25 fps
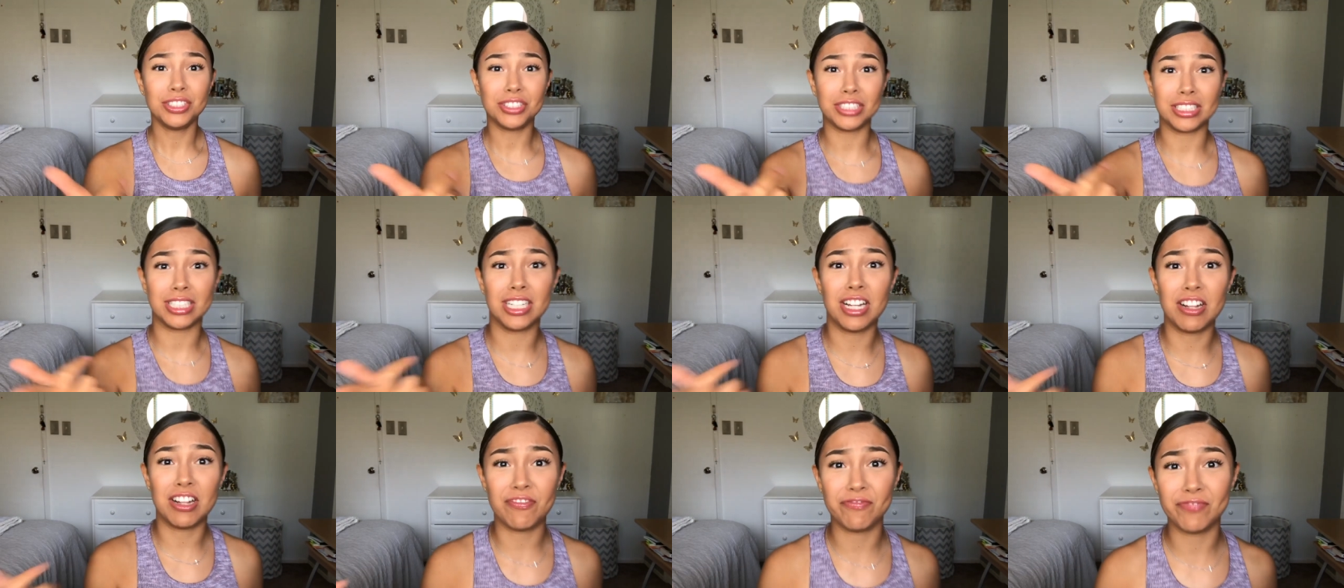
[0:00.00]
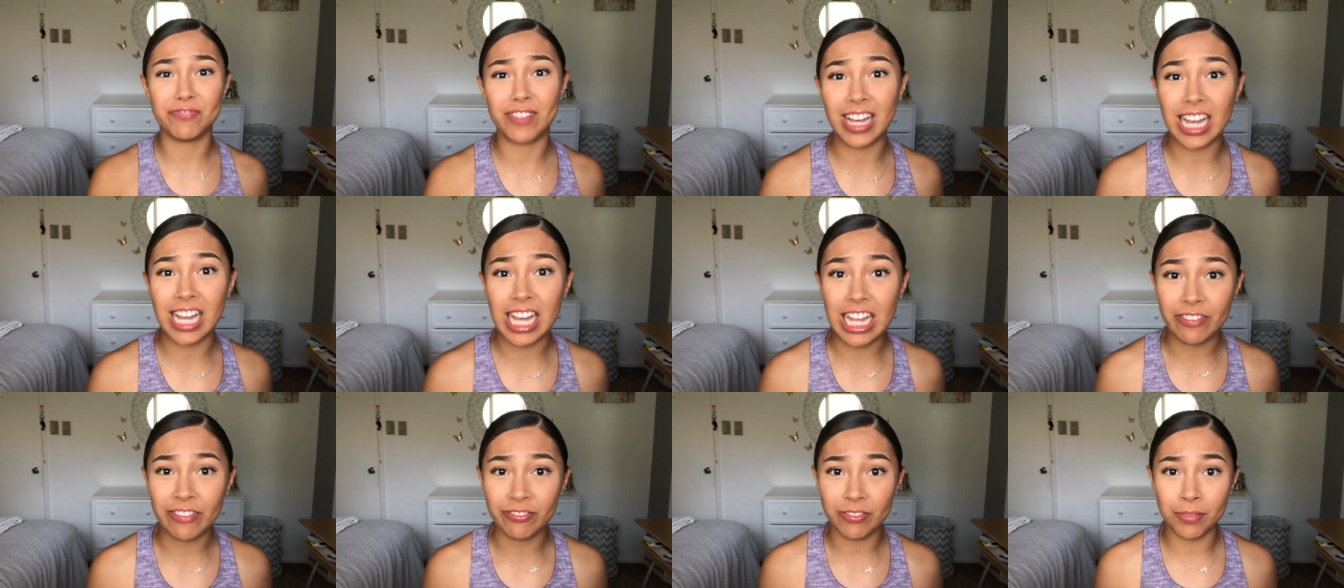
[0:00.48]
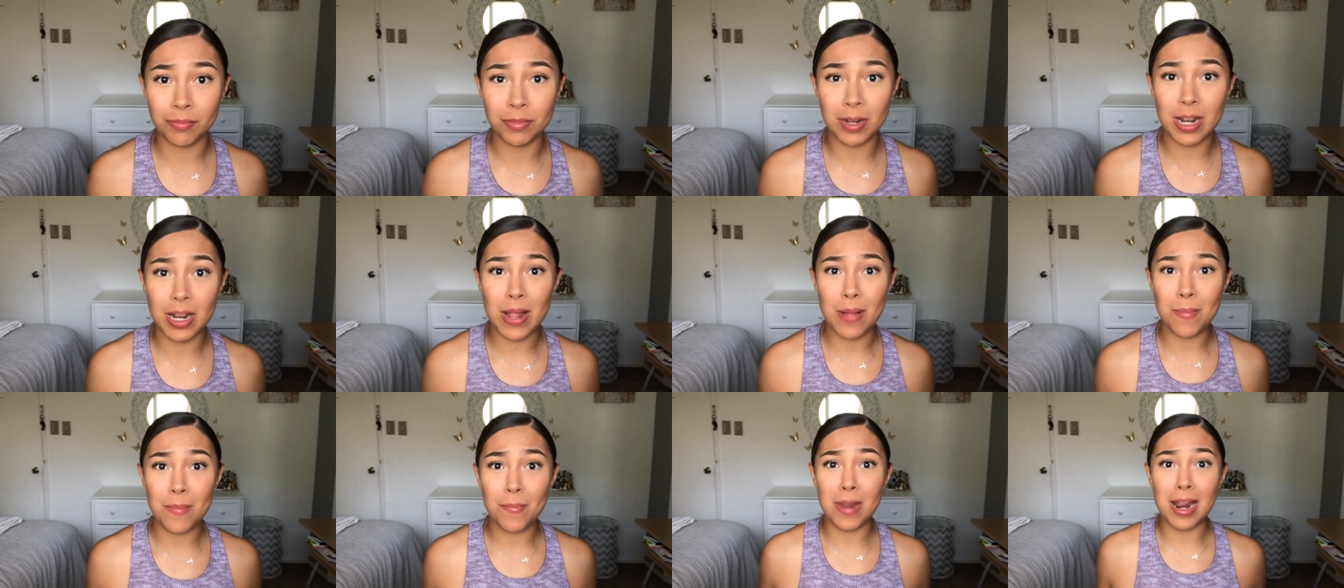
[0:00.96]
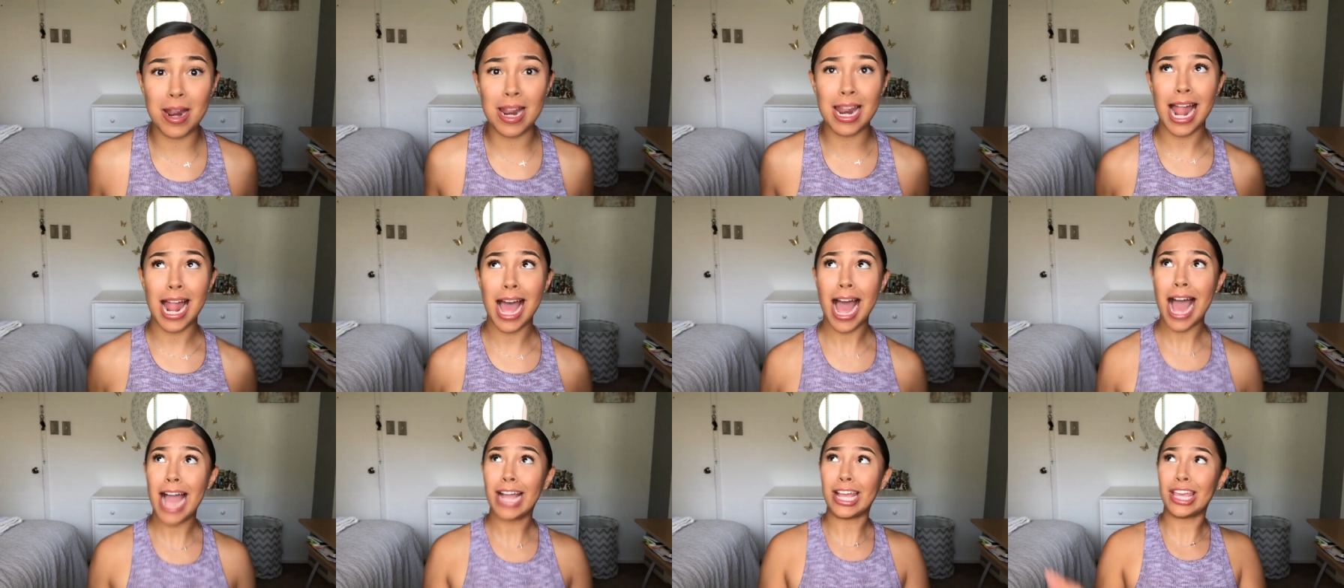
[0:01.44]
Jennifer from the
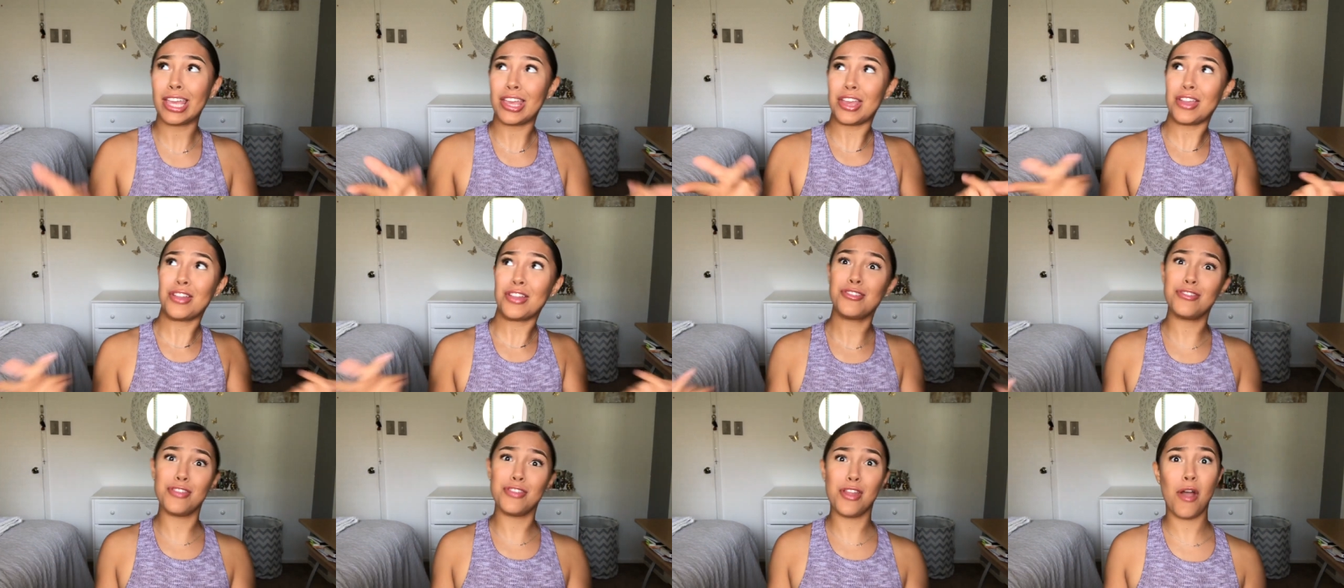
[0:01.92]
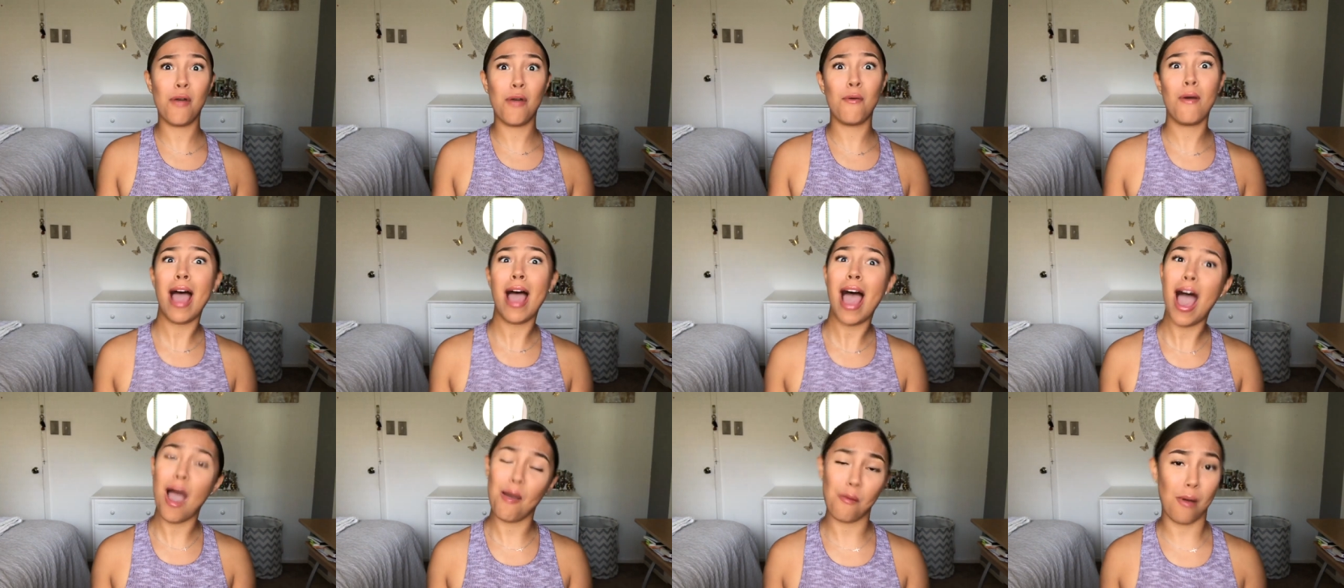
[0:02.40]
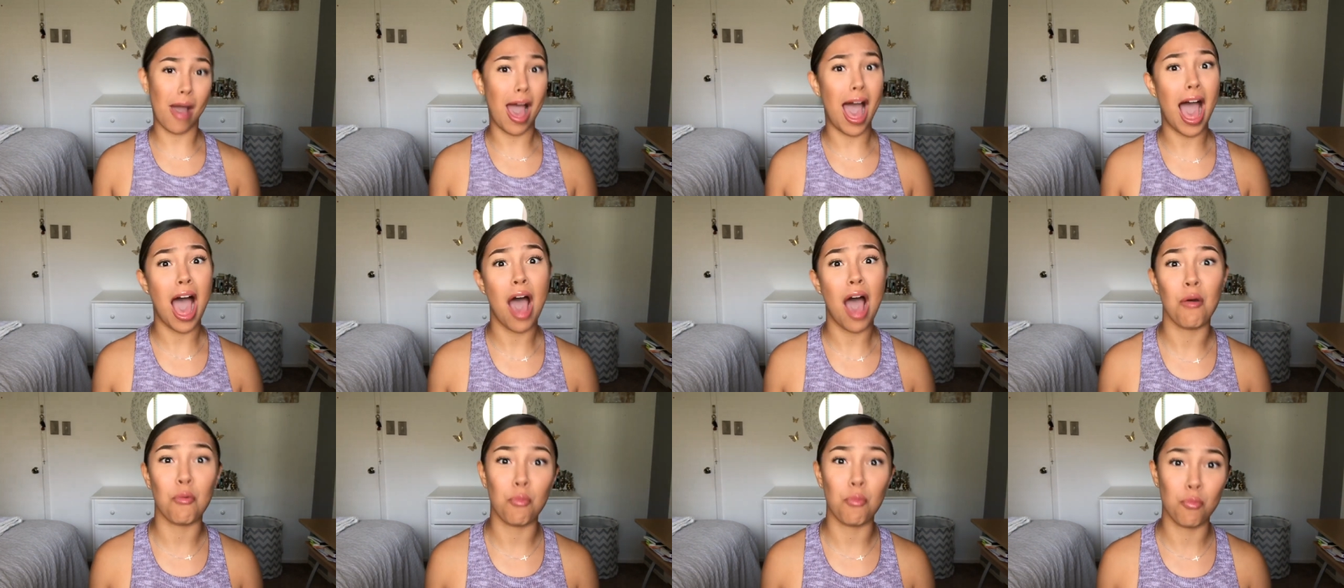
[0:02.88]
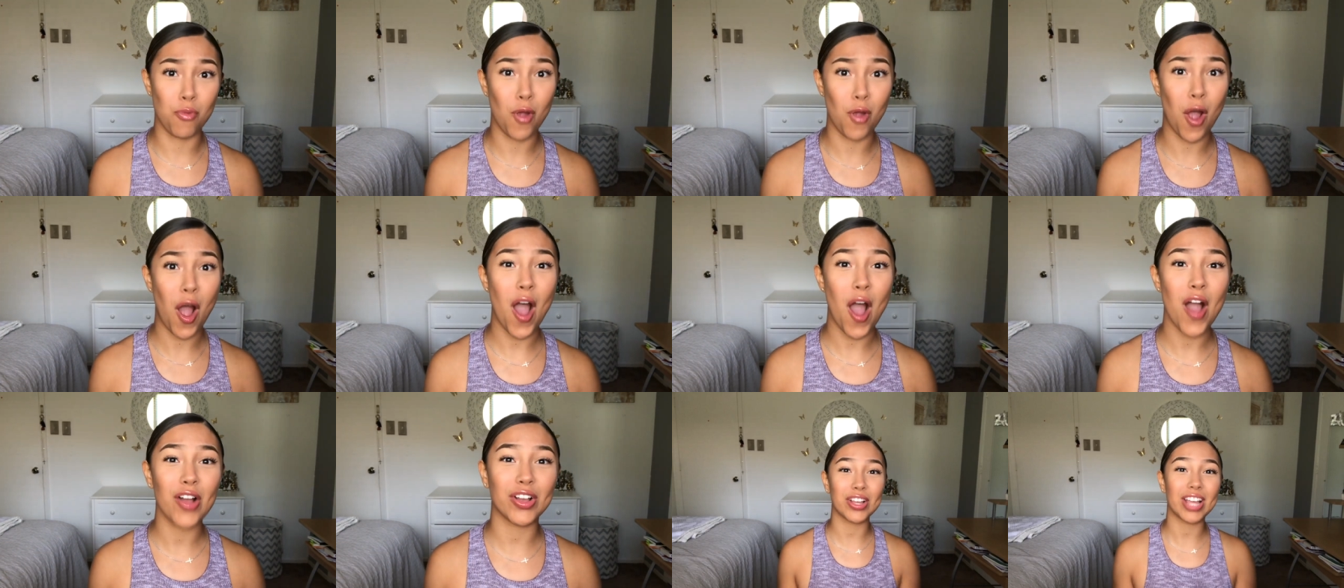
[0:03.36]
block, you know how I
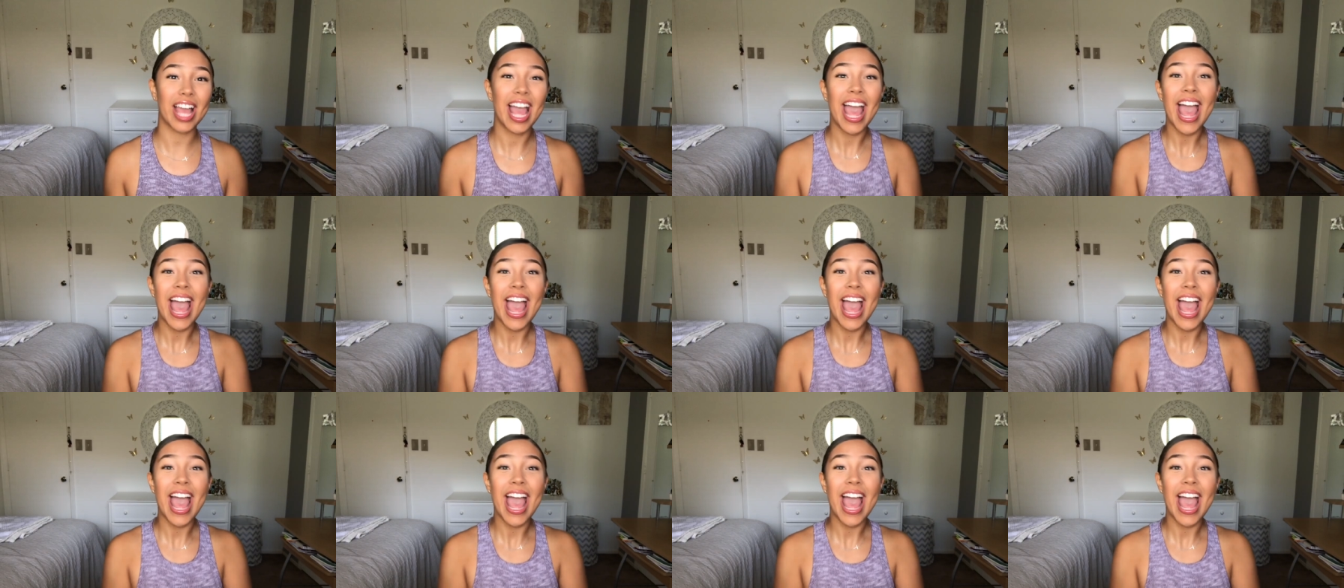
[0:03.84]
rock.